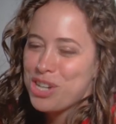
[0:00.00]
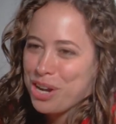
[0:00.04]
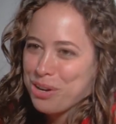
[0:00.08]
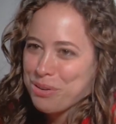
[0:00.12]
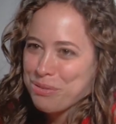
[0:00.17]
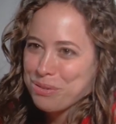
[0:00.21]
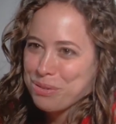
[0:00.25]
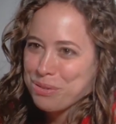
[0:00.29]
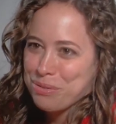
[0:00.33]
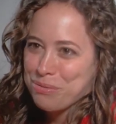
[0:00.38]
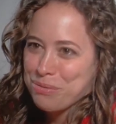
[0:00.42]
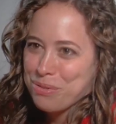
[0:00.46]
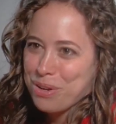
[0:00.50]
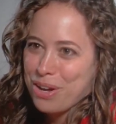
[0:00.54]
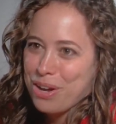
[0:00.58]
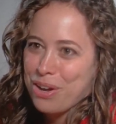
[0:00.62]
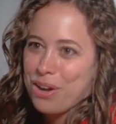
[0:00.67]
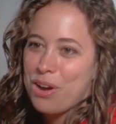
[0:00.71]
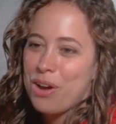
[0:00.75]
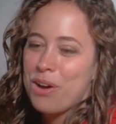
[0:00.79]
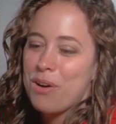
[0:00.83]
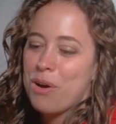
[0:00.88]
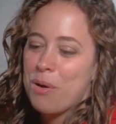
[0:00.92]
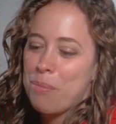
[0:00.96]
general
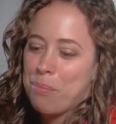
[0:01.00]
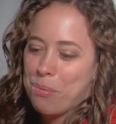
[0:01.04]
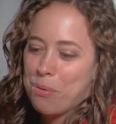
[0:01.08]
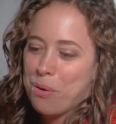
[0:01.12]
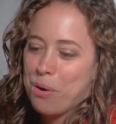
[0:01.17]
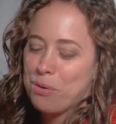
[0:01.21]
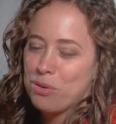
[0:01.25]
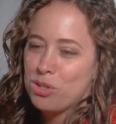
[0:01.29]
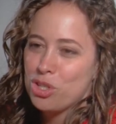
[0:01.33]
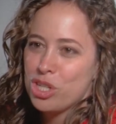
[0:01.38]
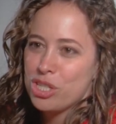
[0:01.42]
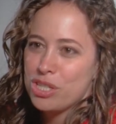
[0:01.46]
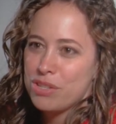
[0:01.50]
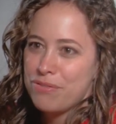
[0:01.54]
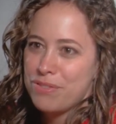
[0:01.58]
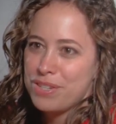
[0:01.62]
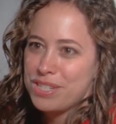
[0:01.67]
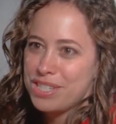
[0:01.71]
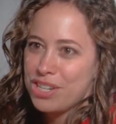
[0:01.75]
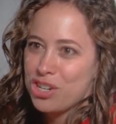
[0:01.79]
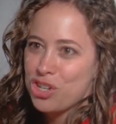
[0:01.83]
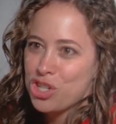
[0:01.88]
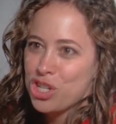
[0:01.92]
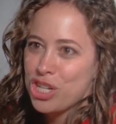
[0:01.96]
approach as a
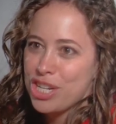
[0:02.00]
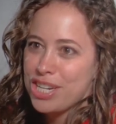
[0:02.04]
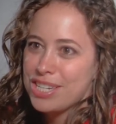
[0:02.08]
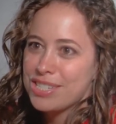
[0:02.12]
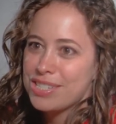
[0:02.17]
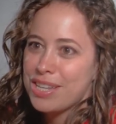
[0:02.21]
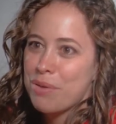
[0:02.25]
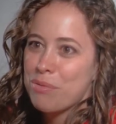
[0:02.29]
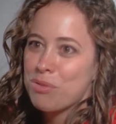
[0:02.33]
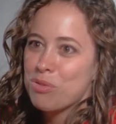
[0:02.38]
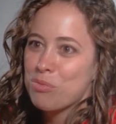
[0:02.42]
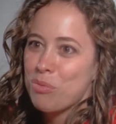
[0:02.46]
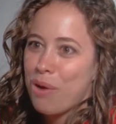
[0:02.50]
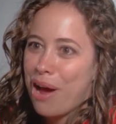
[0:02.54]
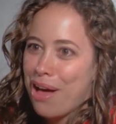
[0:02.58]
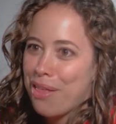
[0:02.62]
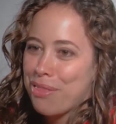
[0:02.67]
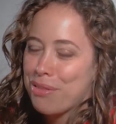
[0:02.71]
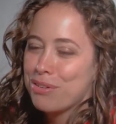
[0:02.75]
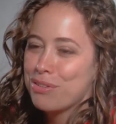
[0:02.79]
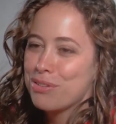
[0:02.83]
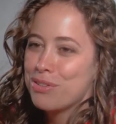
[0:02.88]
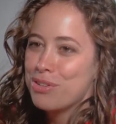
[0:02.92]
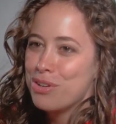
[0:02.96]
physician is I would
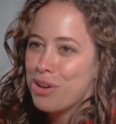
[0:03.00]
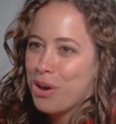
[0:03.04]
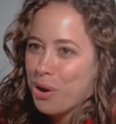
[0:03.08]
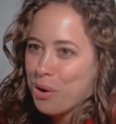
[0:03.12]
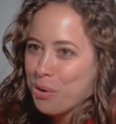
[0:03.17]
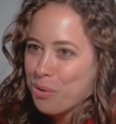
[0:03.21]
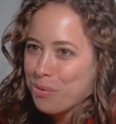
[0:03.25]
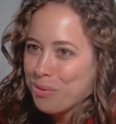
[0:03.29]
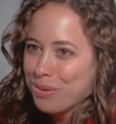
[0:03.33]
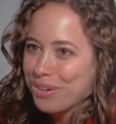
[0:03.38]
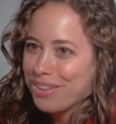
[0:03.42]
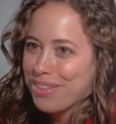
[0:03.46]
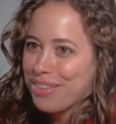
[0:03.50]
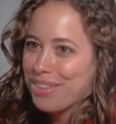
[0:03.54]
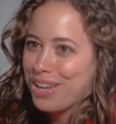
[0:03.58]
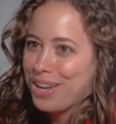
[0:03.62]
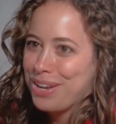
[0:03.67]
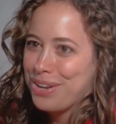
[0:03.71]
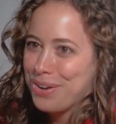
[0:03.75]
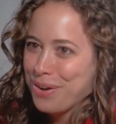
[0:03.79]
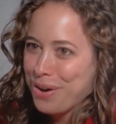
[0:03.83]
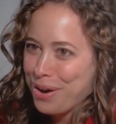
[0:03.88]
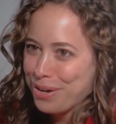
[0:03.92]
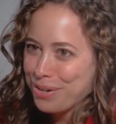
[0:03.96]
rather know
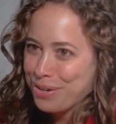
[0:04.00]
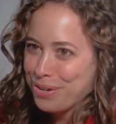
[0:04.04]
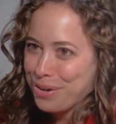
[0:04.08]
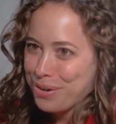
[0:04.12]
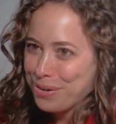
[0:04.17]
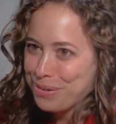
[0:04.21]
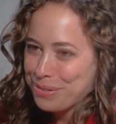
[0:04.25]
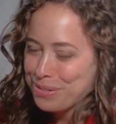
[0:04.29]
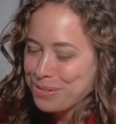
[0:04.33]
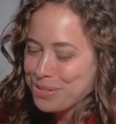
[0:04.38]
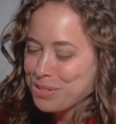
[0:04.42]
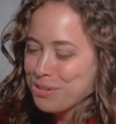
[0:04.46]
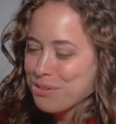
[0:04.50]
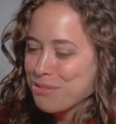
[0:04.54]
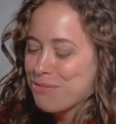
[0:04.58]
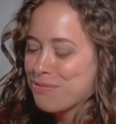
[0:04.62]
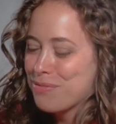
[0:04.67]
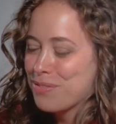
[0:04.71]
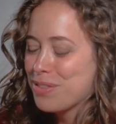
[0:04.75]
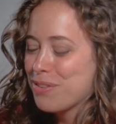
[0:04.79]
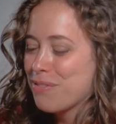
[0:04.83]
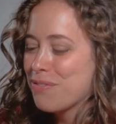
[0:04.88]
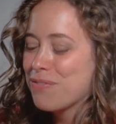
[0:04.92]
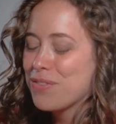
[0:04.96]
than not know. So
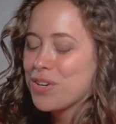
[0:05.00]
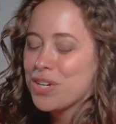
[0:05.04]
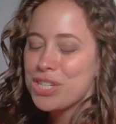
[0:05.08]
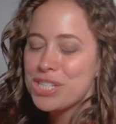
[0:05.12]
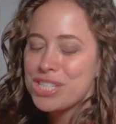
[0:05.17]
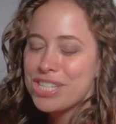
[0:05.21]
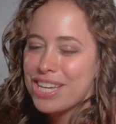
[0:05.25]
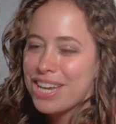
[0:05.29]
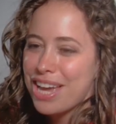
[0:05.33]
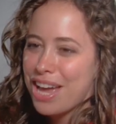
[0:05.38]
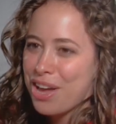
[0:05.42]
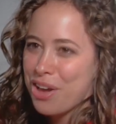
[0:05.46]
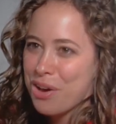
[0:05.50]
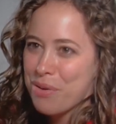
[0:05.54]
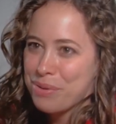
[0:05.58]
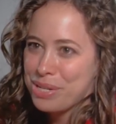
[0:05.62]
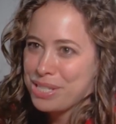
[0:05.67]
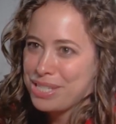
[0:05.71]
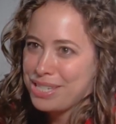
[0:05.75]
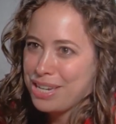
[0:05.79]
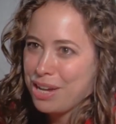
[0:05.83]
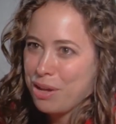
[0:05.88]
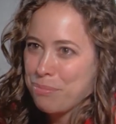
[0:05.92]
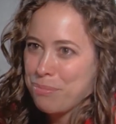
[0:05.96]
the first thing I
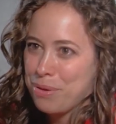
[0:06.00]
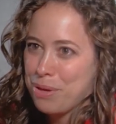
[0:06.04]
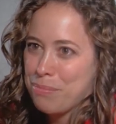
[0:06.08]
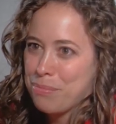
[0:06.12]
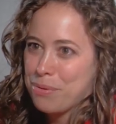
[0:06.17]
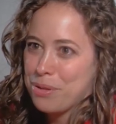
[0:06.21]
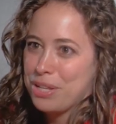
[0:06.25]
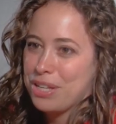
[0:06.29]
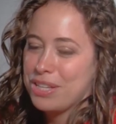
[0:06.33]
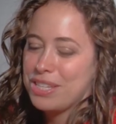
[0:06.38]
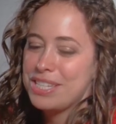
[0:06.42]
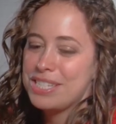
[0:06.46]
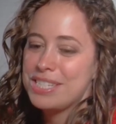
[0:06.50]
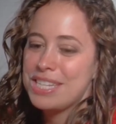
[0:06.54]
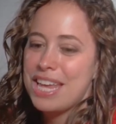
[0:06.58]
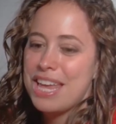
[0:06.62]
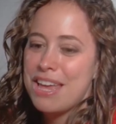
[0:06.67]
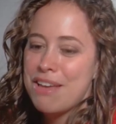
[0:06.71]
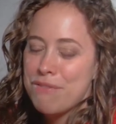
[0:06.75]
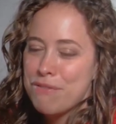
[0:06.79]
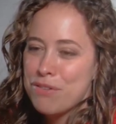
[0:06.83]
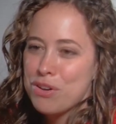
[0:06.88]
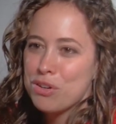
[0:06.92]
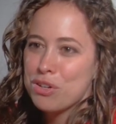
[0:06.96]
always tell people is
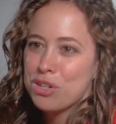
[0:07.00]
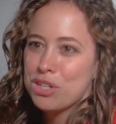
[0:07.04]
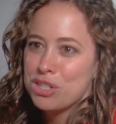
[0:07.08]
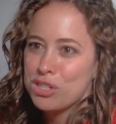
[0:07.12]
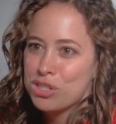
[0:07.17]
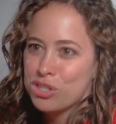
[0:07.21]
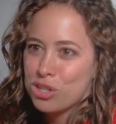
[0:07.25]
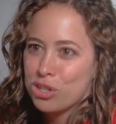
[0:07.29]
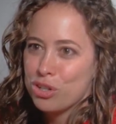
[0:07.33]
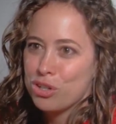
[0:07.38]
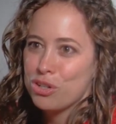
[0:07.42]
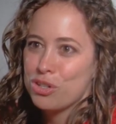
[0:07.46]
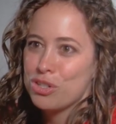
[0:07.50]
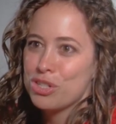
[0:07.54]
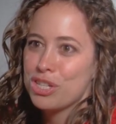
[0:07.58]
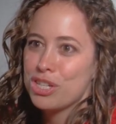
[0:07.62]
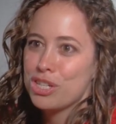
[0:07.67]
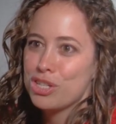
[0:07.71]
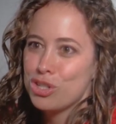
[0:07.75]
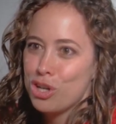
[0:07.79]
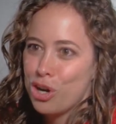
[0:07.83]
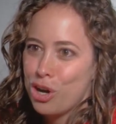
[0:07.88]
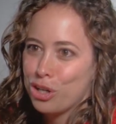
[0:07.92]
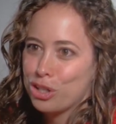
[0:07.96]
if you're concerned,
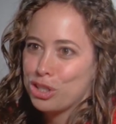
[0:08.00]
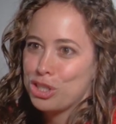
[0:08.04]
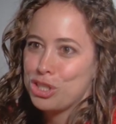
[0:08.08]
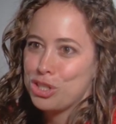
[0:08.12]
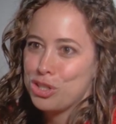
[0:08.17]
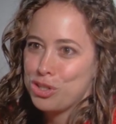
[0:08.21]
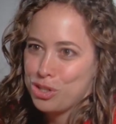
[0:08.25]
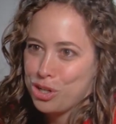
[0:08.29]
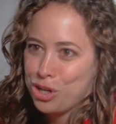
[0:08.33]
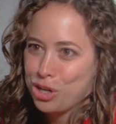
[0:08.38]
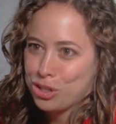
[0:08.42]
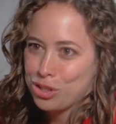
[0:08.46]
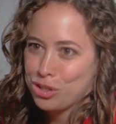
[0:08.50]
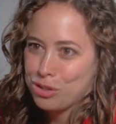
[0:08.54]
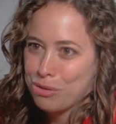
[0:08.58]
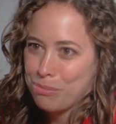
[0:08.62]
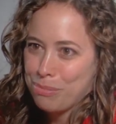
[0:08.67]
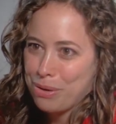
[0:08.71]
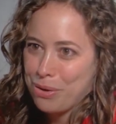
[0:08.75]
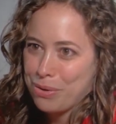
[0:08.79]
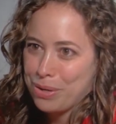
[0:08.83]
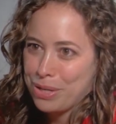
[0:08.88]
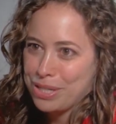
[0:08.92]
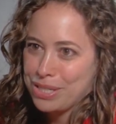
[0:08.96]
talk to your doctor
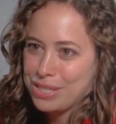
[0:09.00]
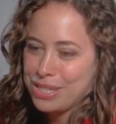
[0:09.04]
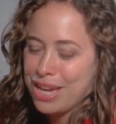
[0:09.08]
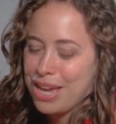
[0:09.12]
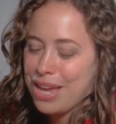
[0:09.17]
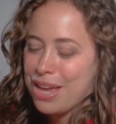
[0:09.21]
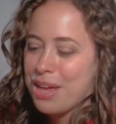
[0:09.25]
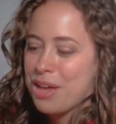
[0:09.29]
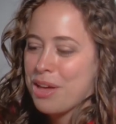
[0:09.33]
about it.